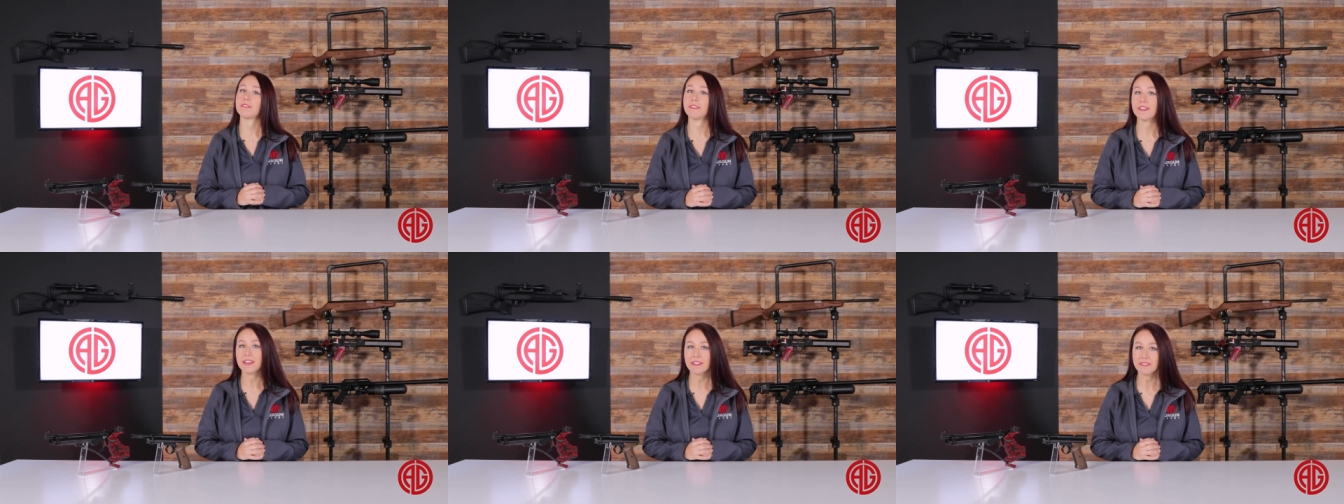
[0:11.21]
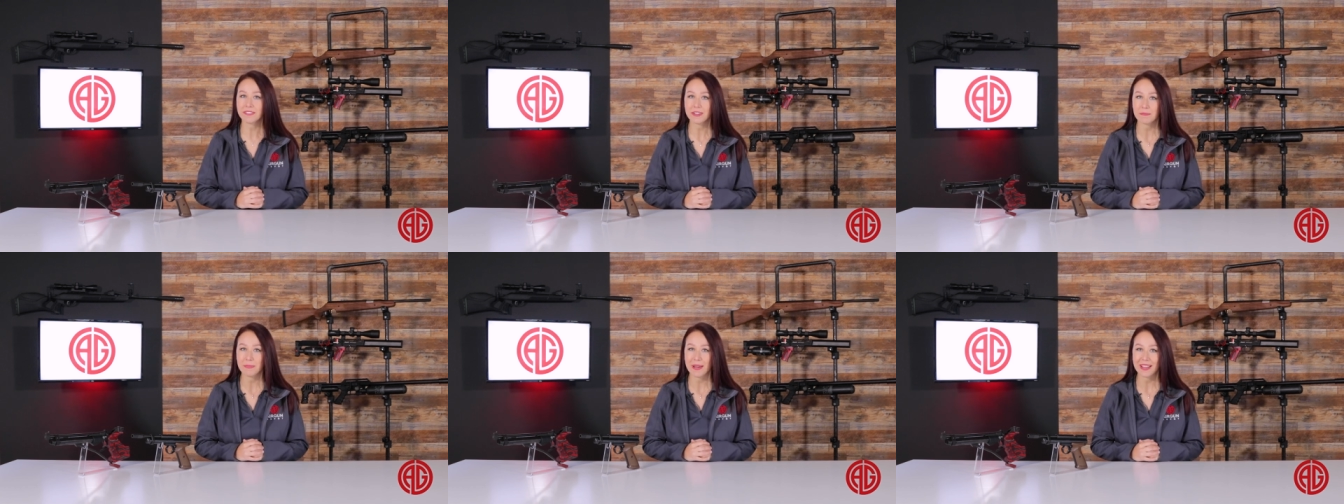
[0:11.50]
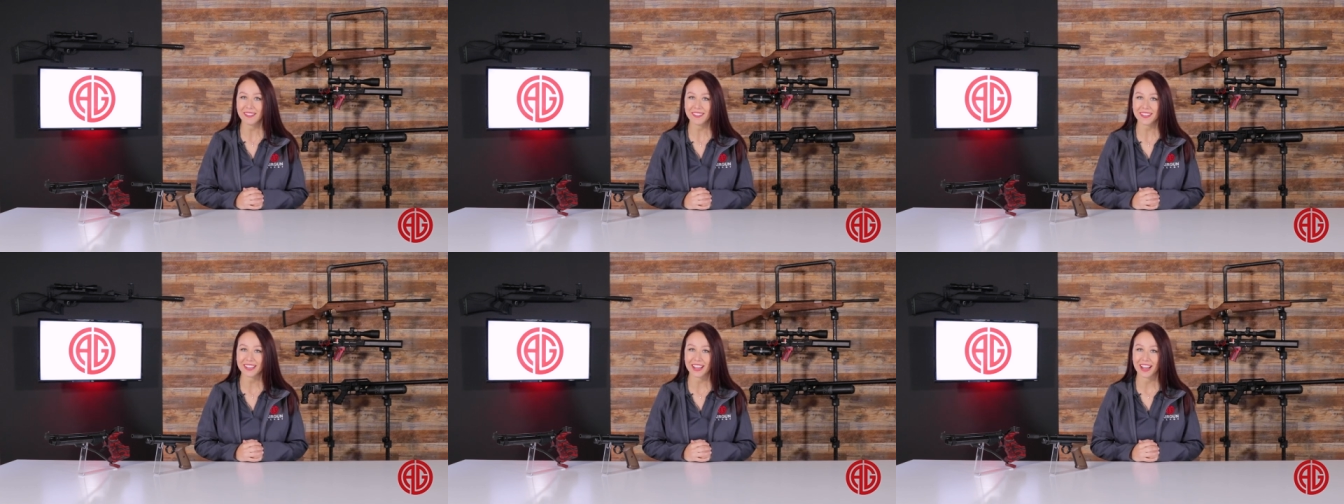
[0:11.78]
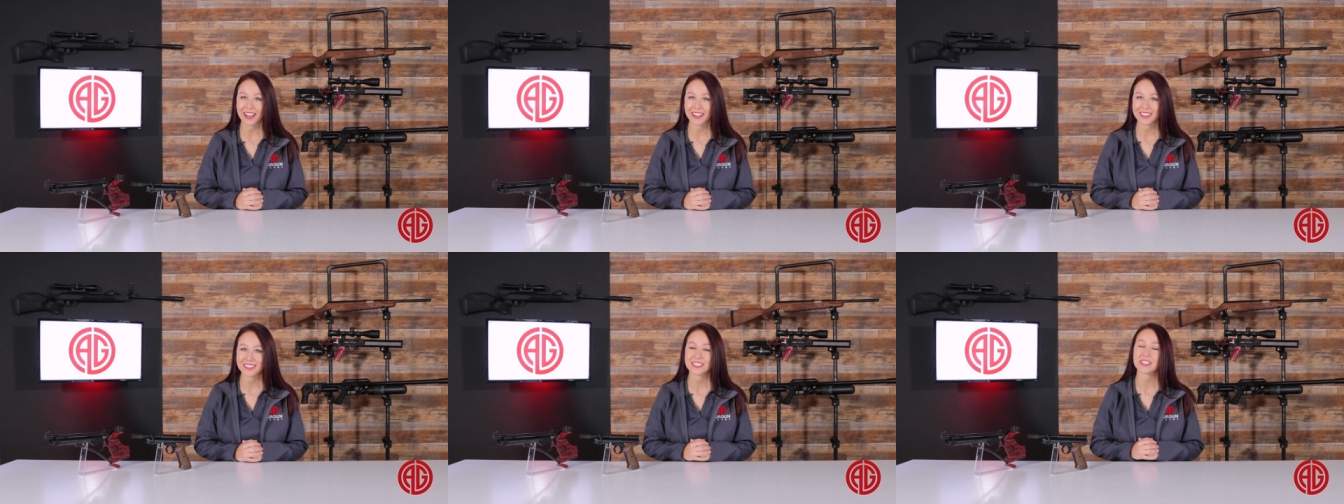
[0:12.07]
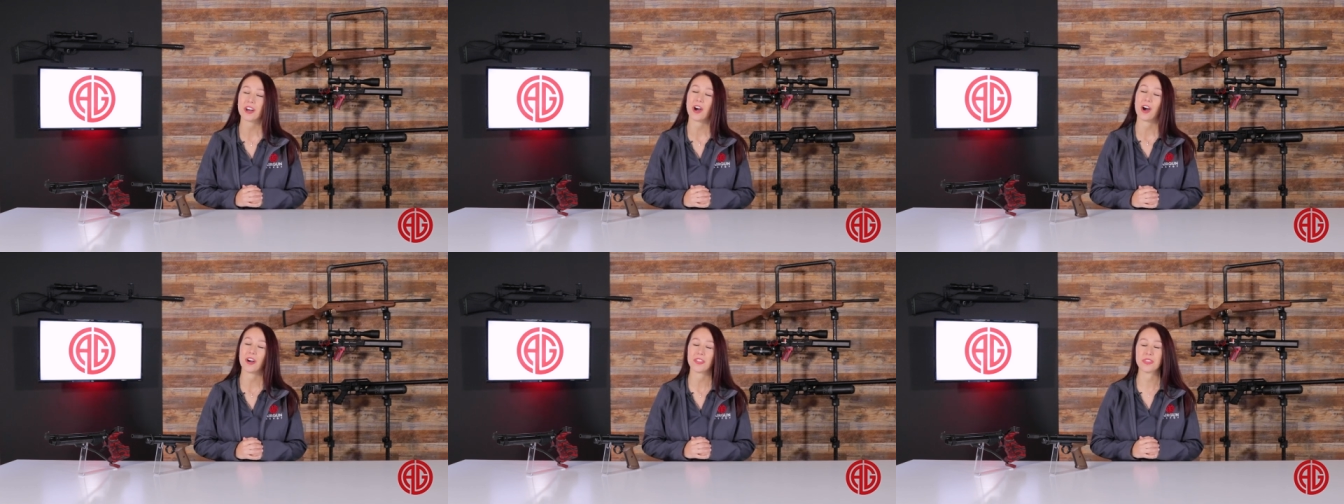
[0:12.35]
favorite pellet guns
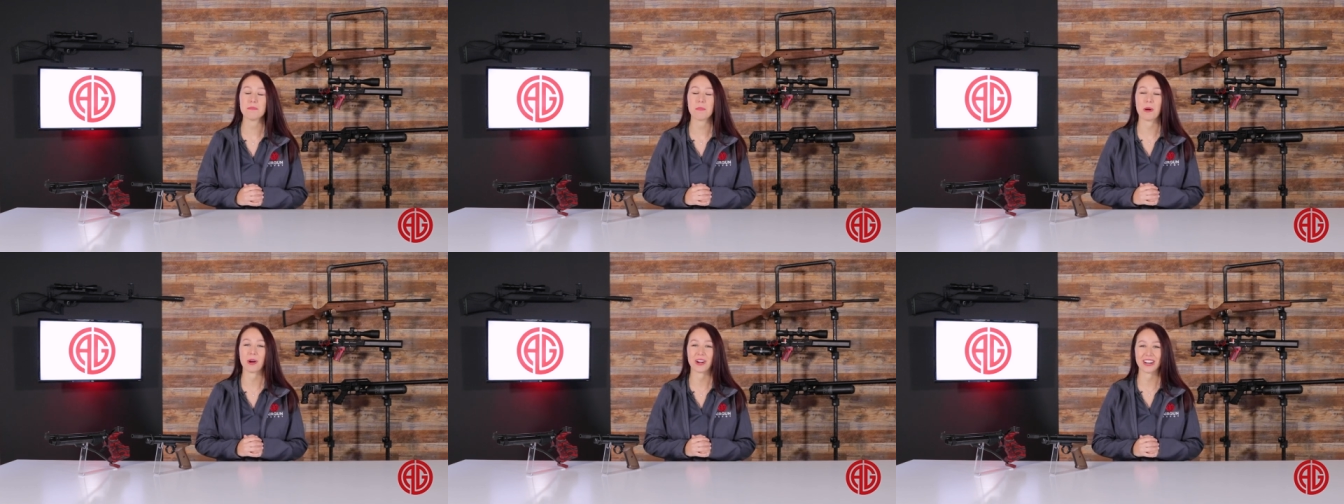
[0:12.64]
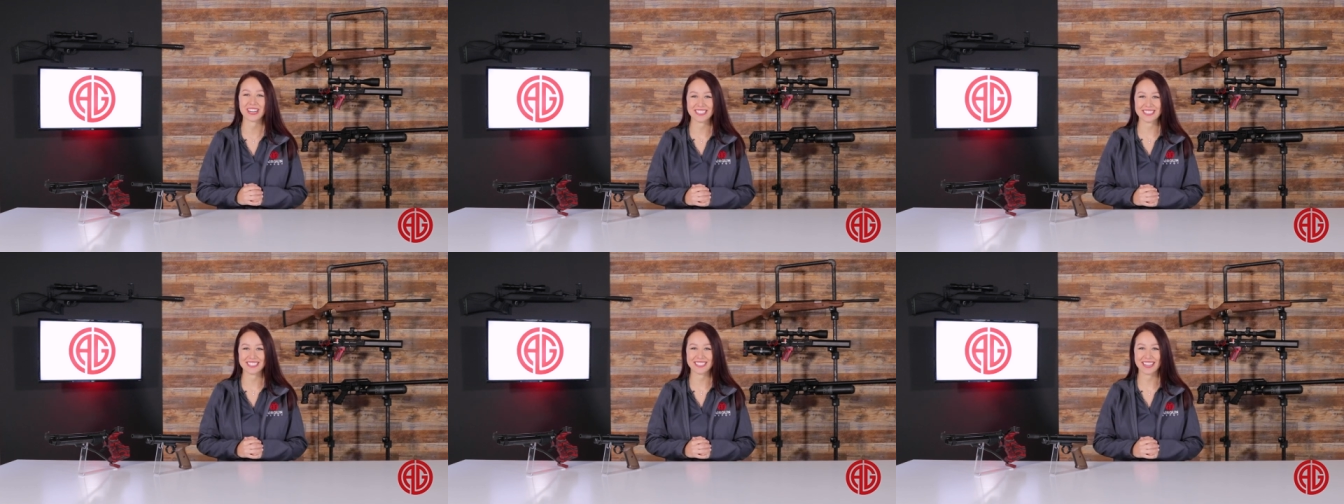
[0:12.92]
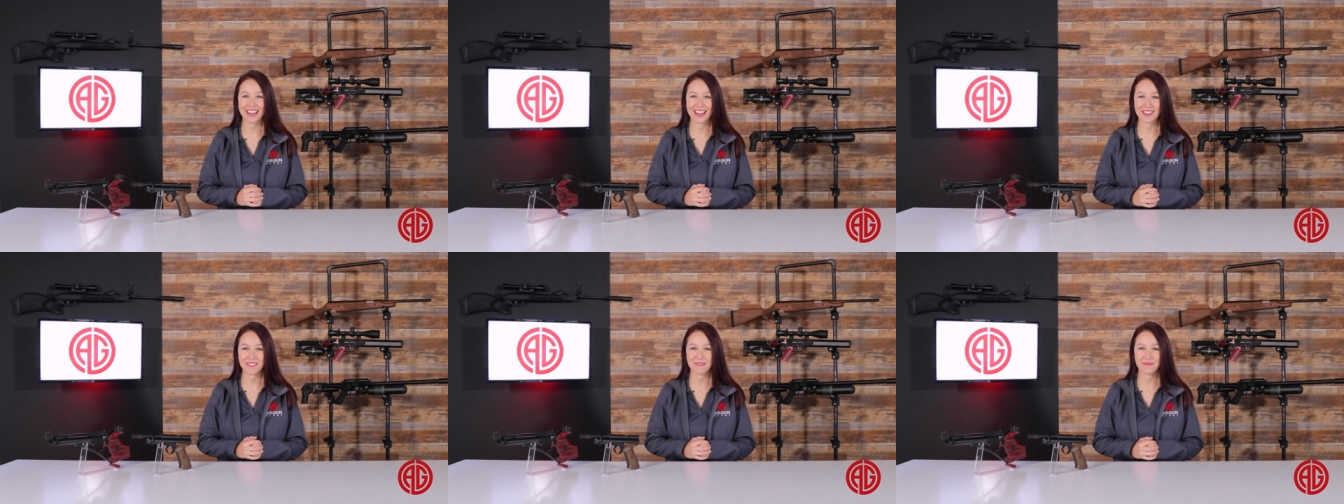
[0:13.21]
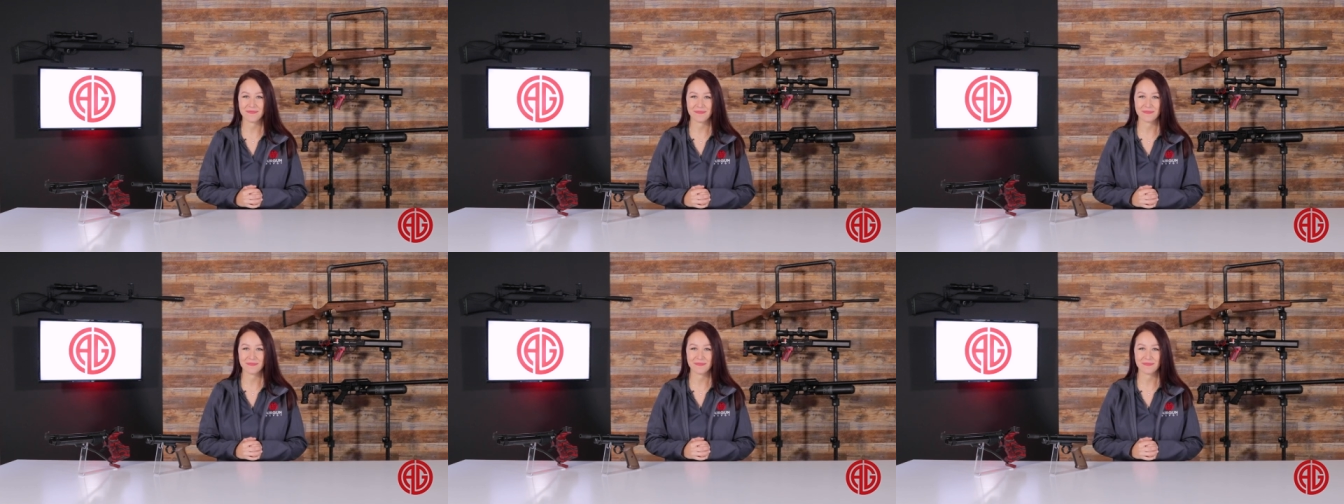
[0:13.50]
on the market today.